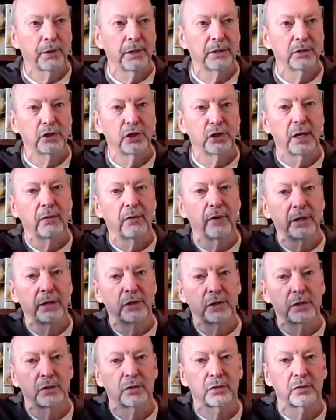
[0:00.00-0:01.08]
to bring
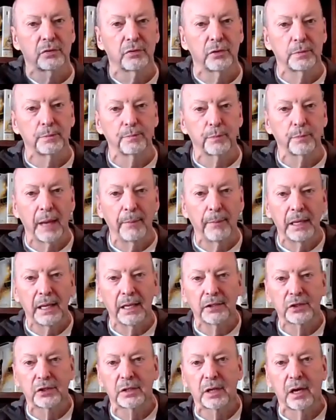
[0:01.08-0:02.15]
generations through.
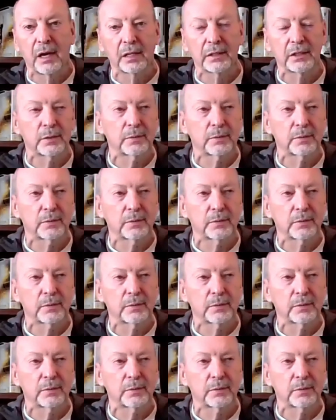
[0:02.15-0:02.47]
MLS